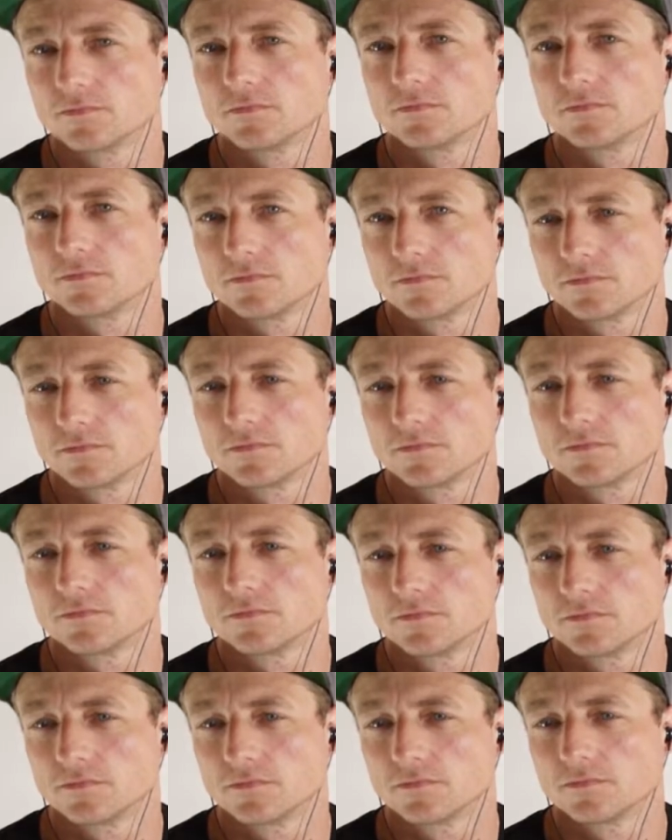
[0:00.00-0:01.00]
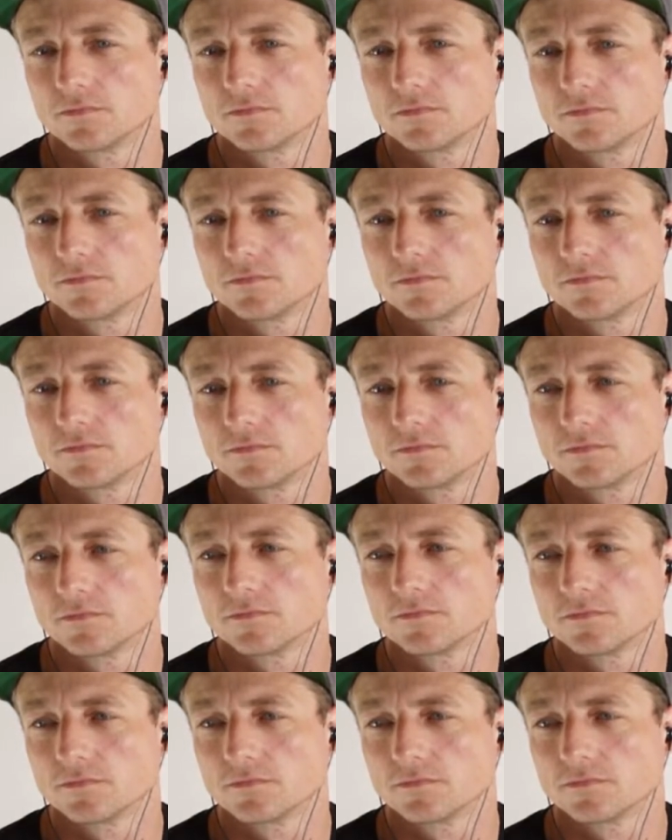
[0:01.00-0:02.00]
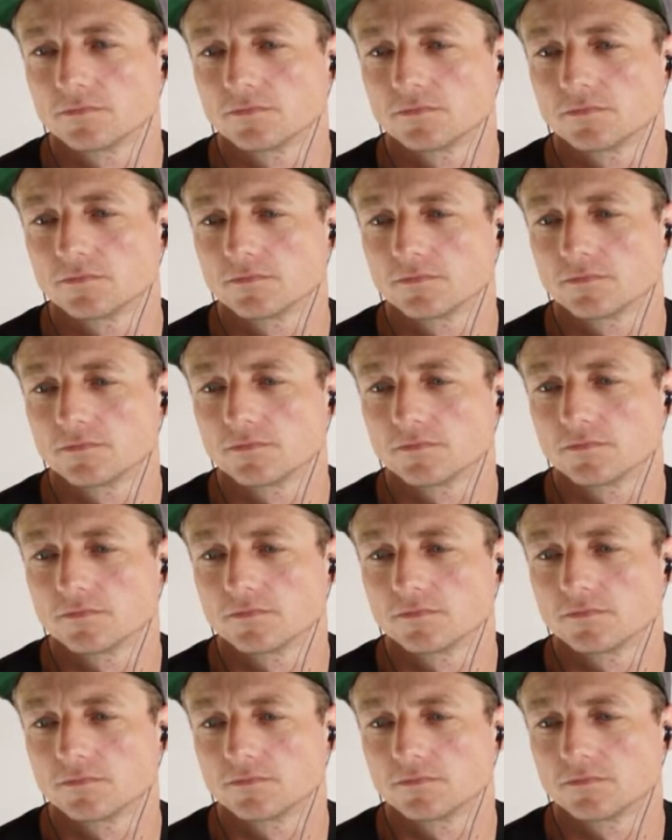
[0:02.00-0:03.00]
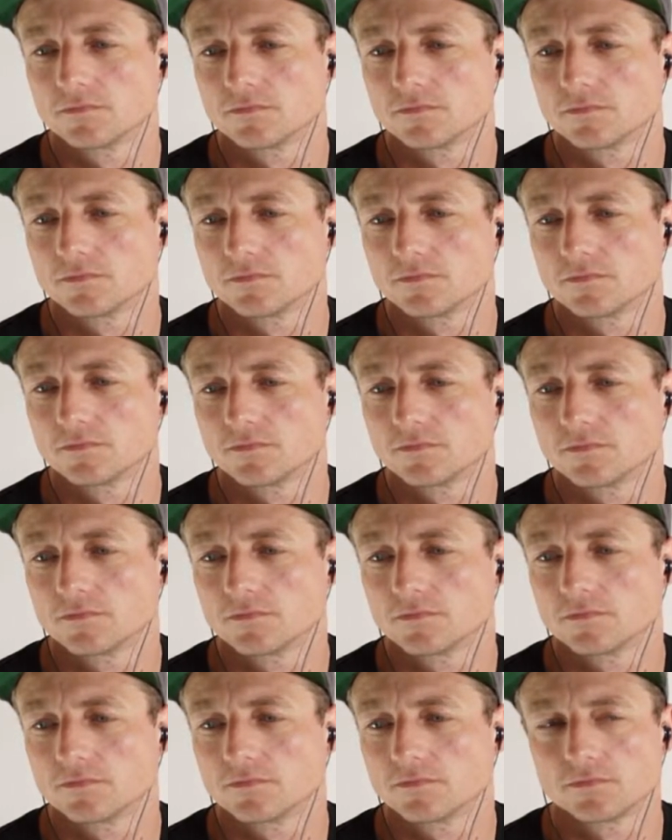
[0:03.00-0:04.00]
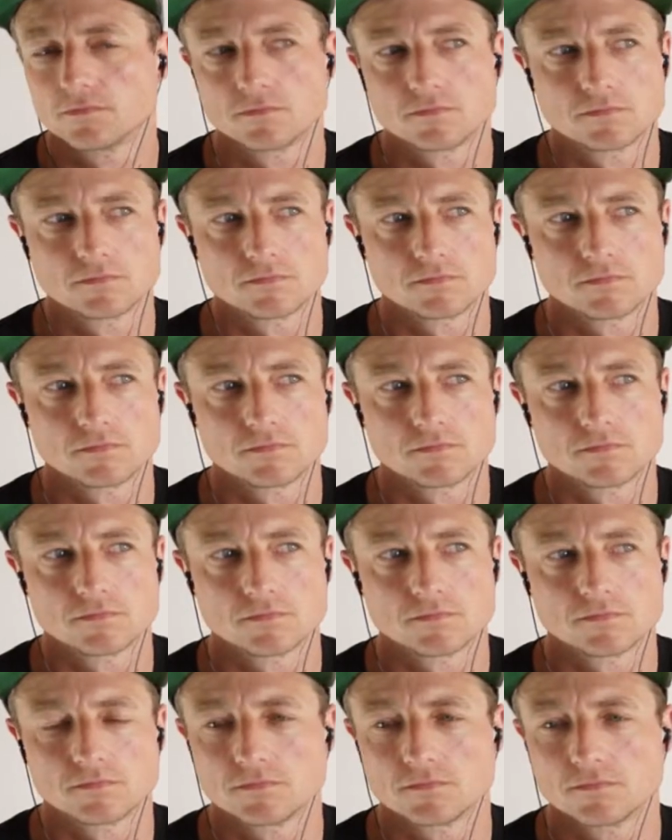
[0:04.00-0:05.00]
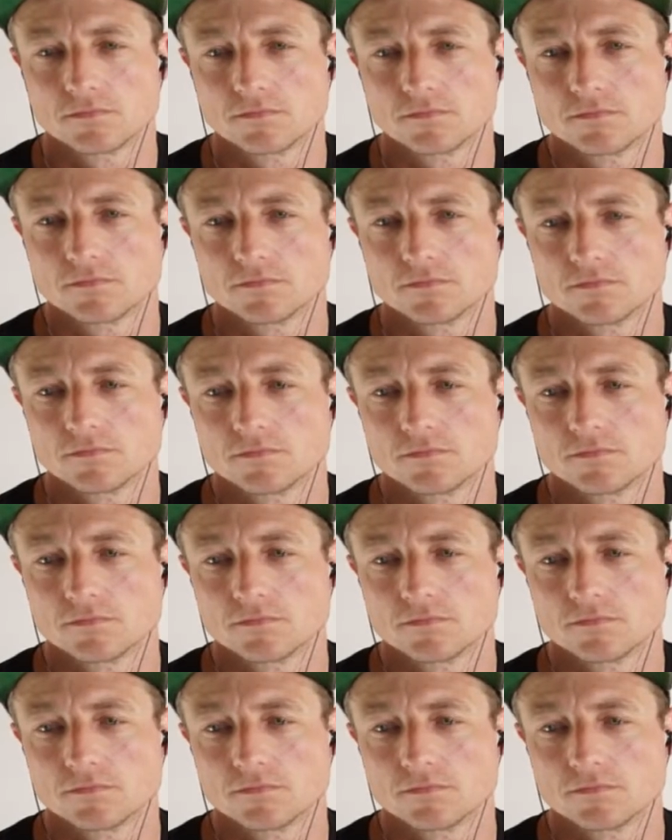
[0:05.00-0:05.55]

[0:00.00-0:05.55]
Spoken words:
[no speech]